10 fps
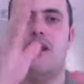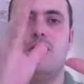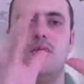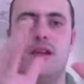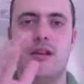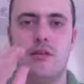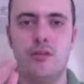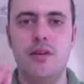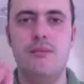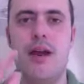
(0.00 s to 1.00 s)
you get a
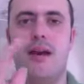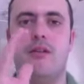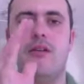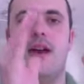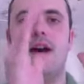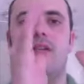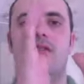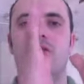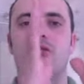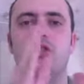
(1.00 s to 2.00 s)
rebound out of
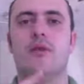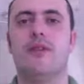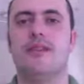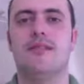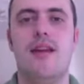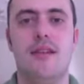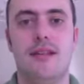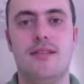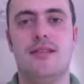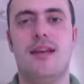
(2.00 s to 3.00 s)
those joints
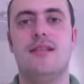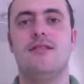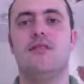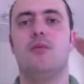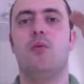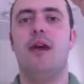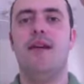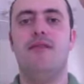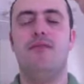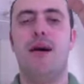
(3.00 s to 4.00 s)
that sends a
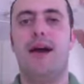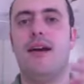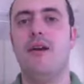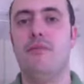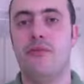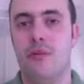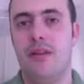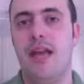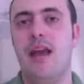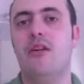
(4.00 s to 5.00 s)
wave back up from
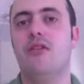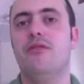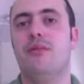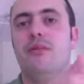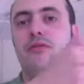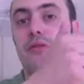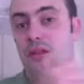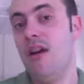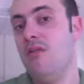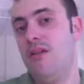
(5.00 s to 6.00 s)
the ankle, from the
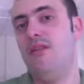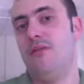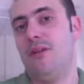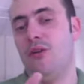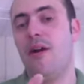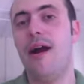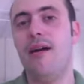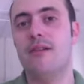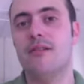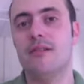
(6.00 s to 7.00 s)
foot, really from the
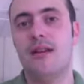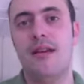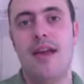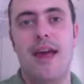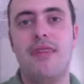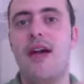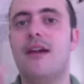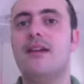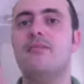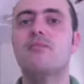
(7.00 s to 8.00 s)
ground, and
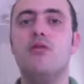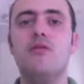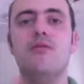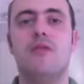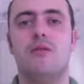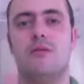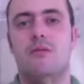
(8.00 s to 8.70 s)
that can move you